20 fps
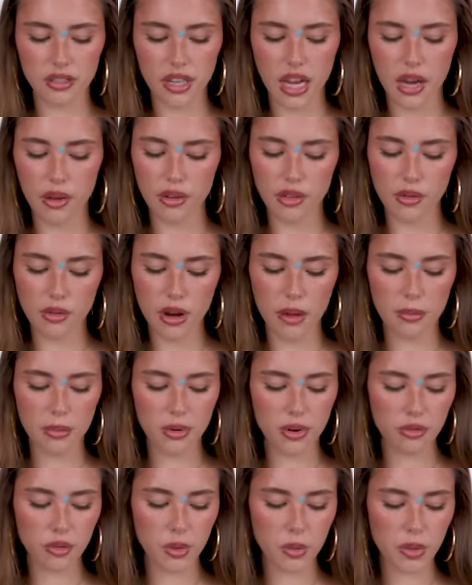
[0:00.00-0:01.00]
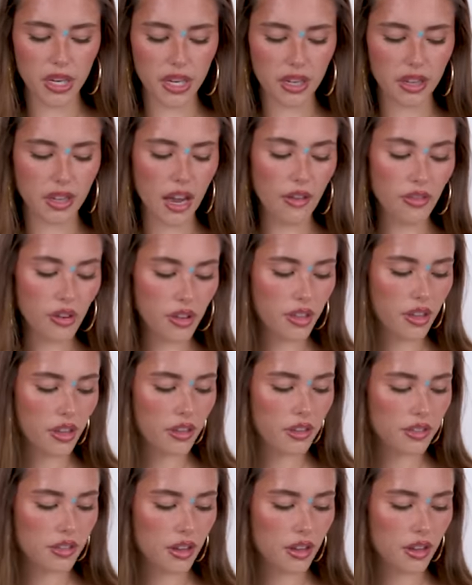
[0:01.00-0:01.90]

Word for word: out of the wrapper, ruining everything.